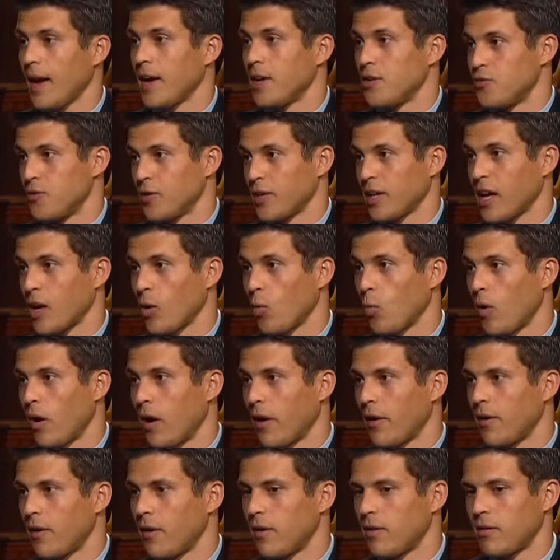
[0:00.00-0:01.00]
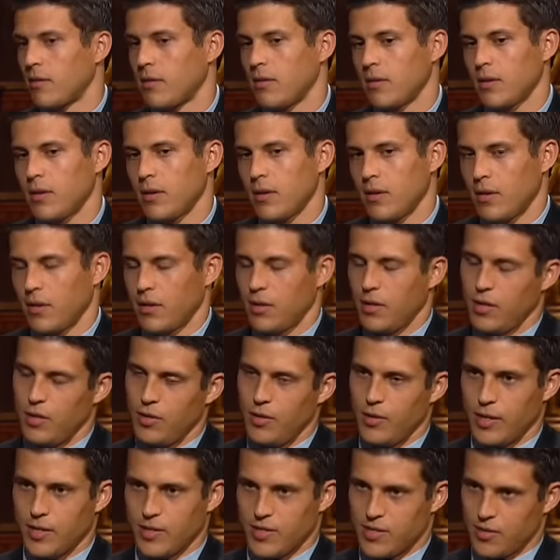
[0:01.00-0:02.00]
and drinking water.
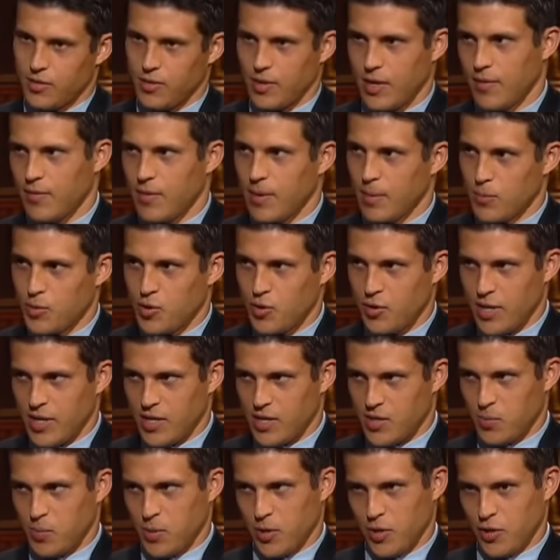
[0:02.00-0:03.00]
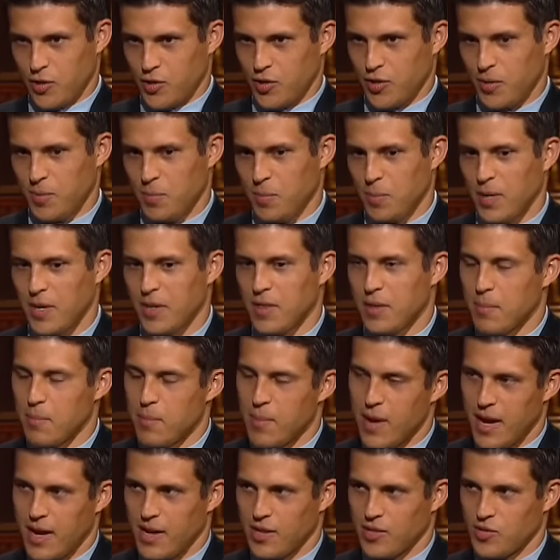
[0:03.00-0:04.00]
You can still give them treats, but it shouldn't be the
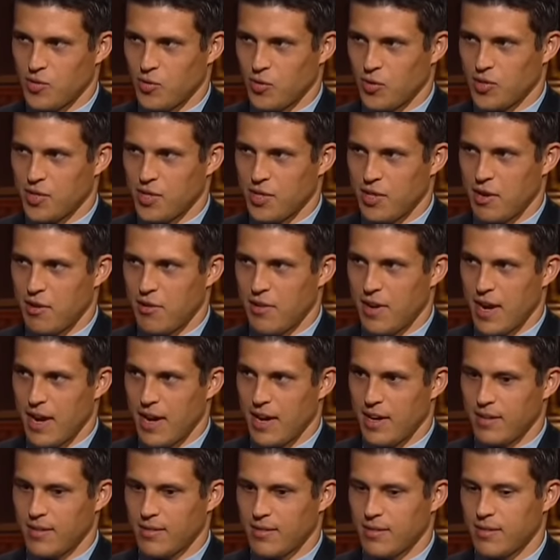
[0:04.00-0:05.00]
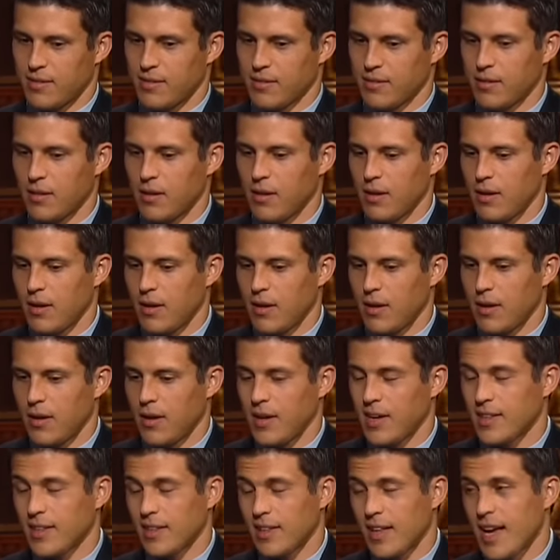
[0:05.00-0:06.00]
main source of their diet.
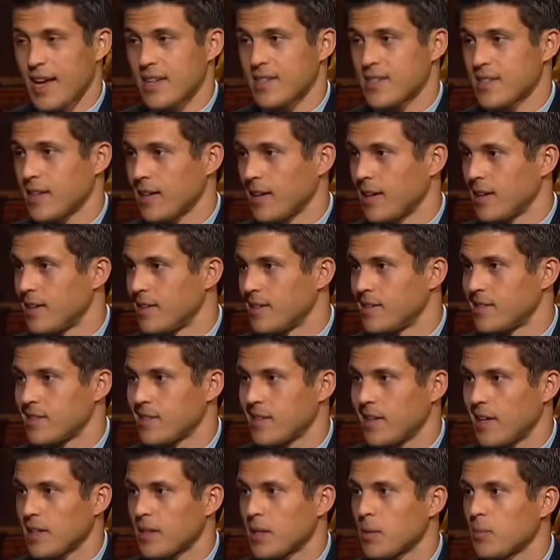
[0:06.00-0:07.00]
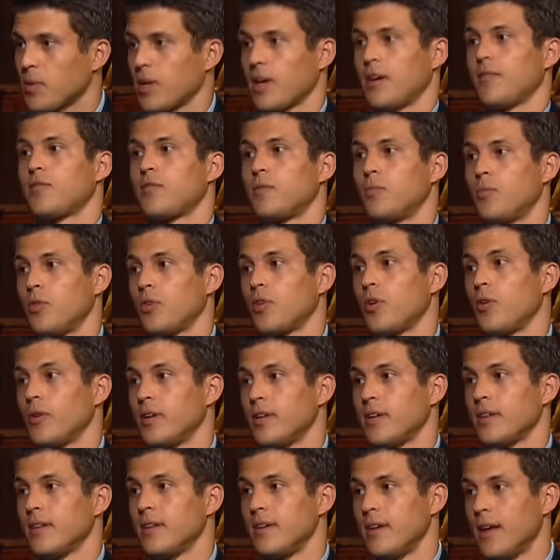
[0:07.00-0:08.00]
And the last thing is get them comfortable going
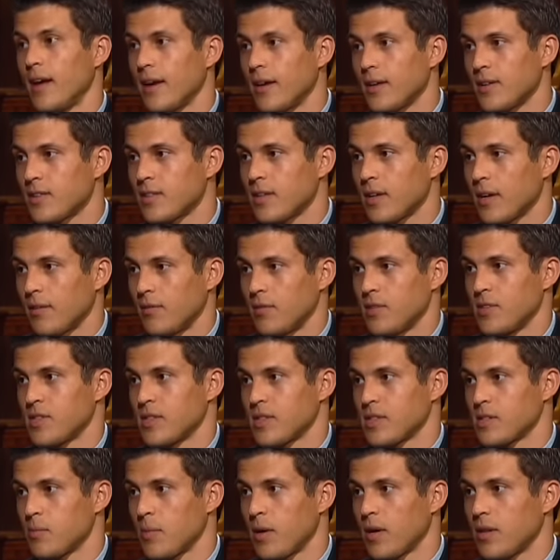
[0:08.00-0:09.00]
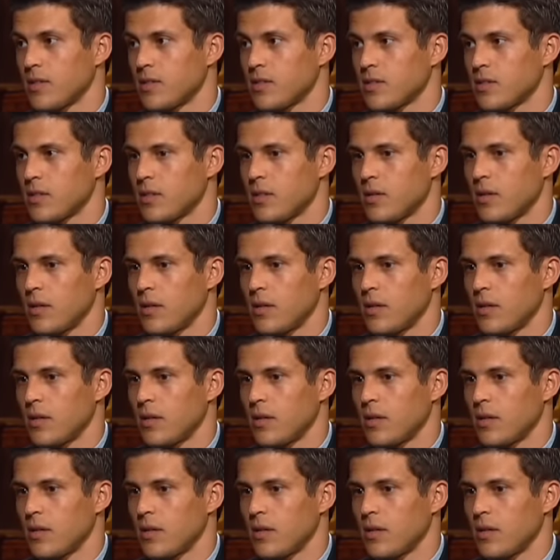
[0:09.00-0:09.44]
to the dentist every six months.